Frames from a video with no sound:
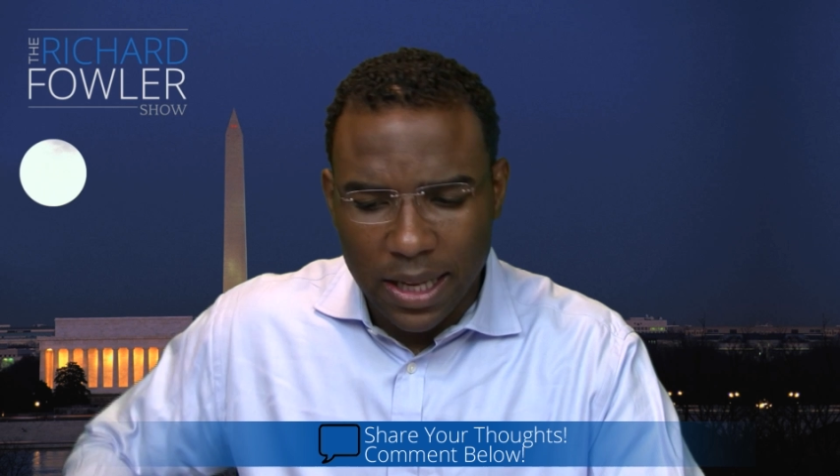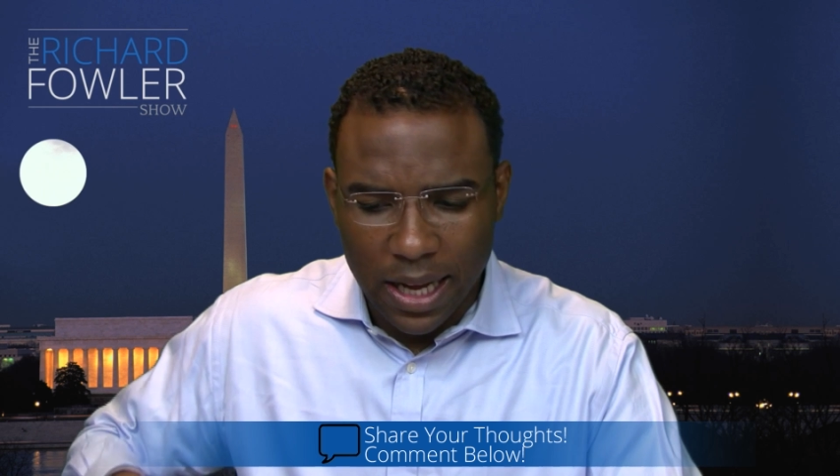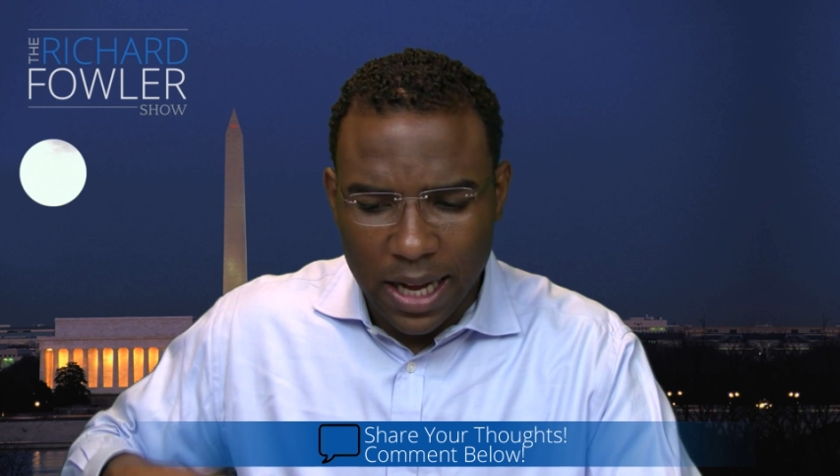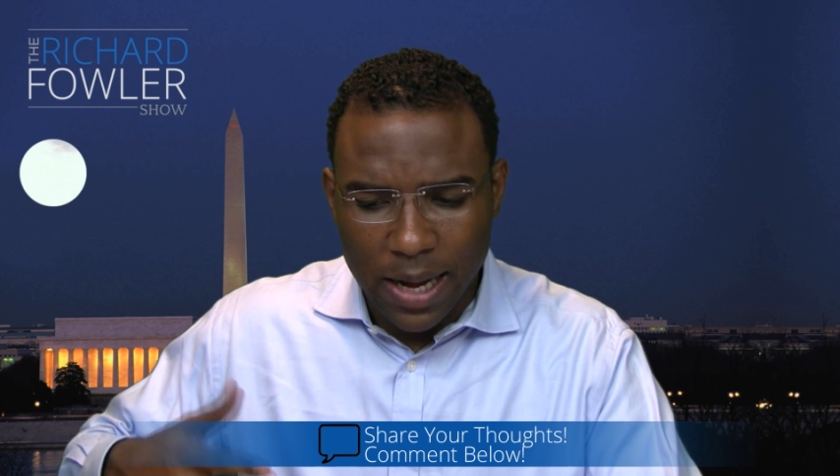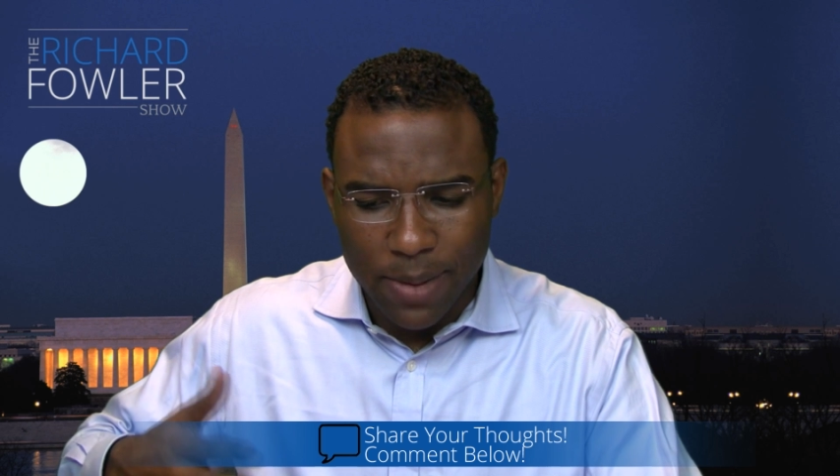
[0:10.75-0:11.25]

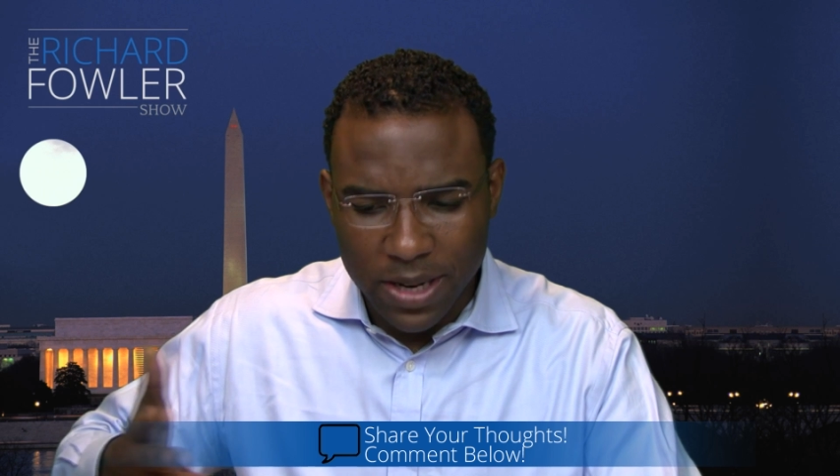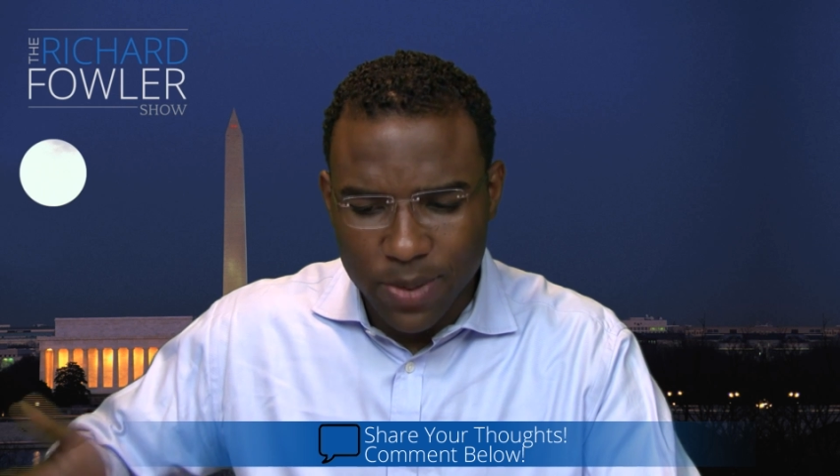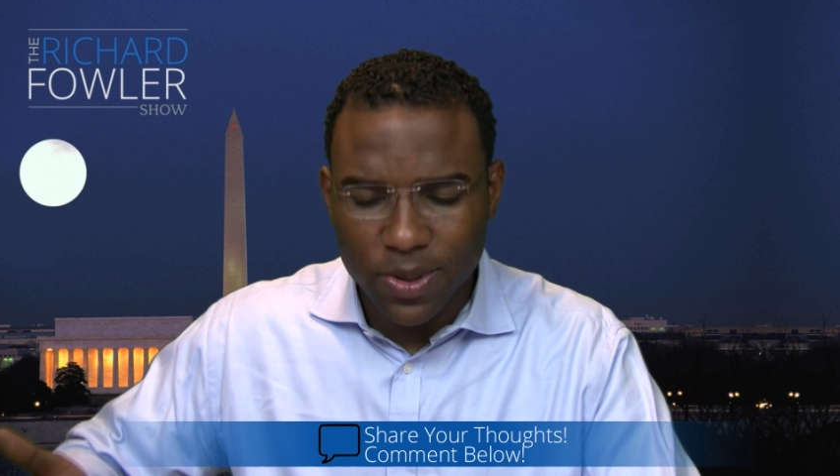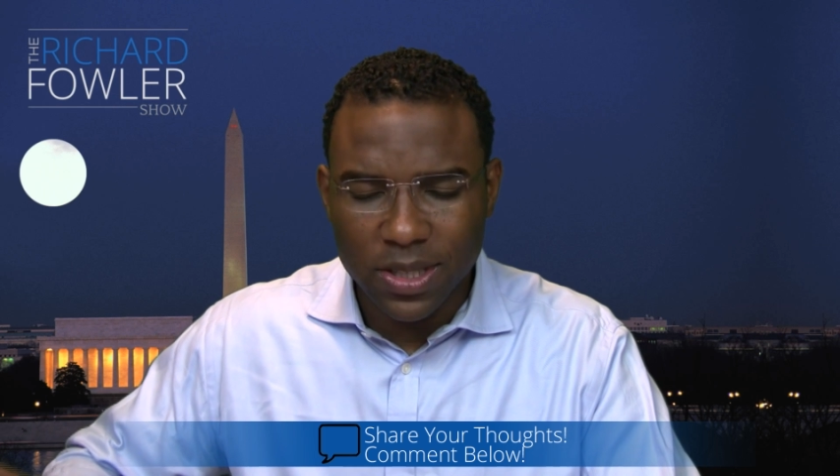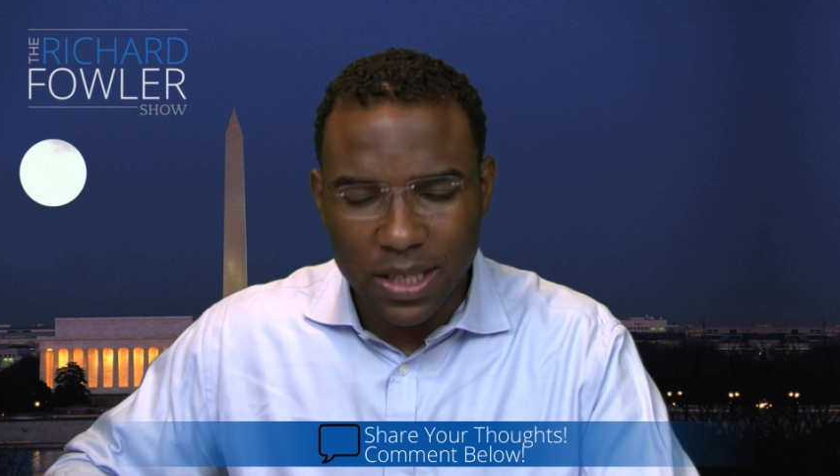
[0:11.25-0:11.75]
and
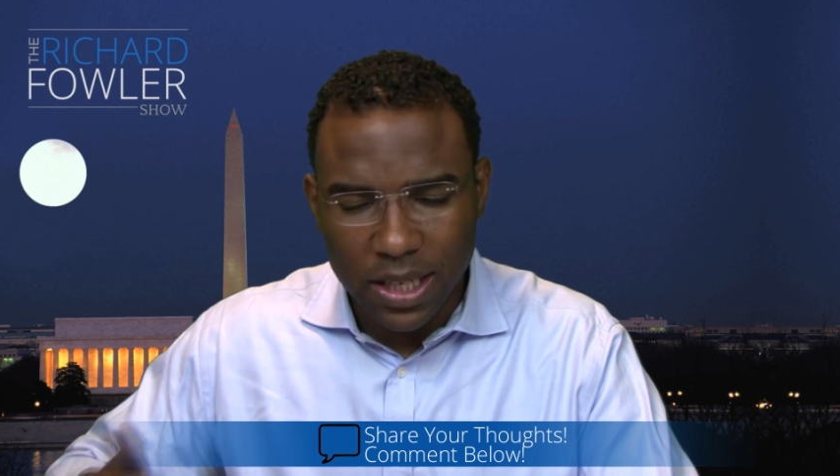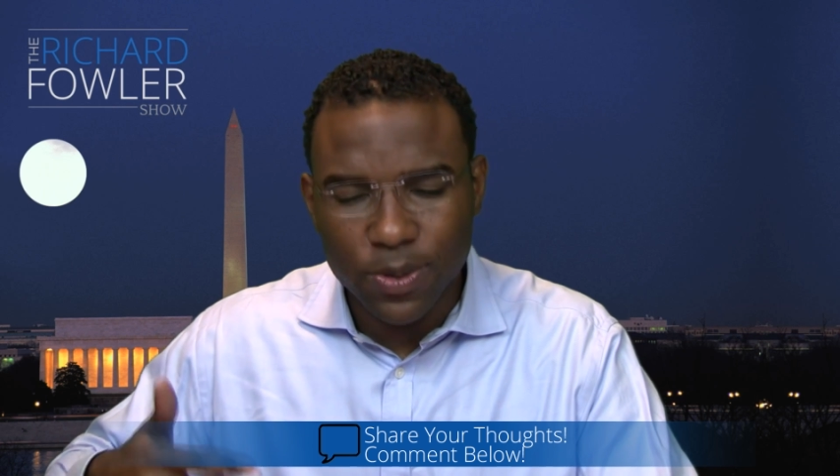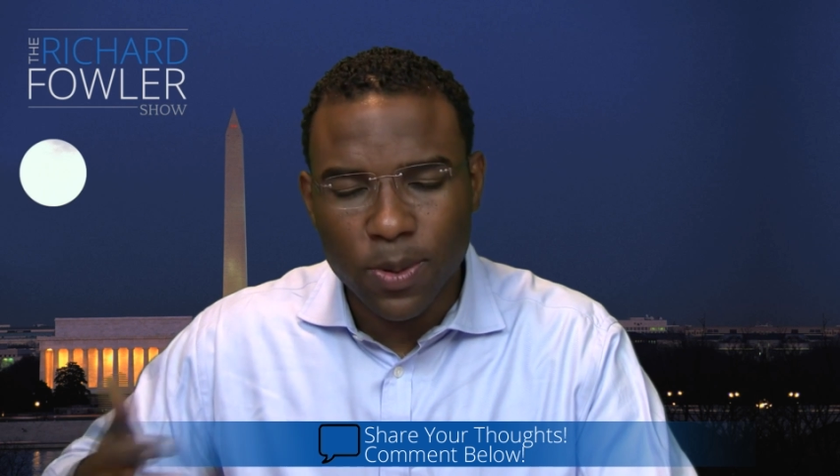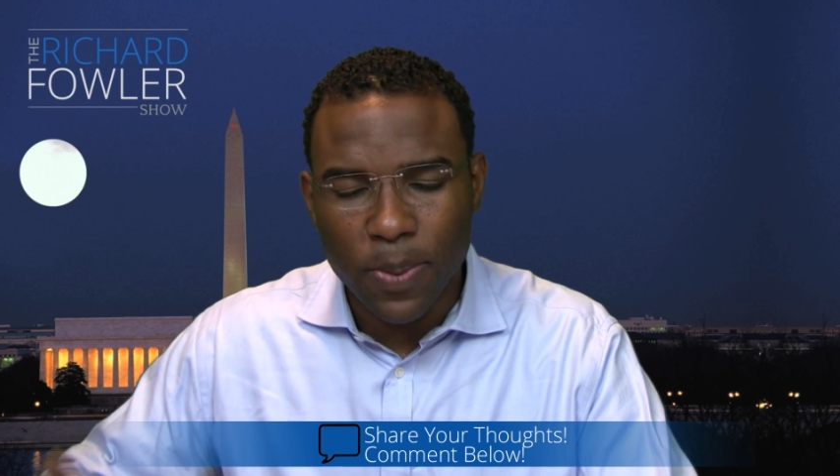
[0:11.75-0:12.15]
he was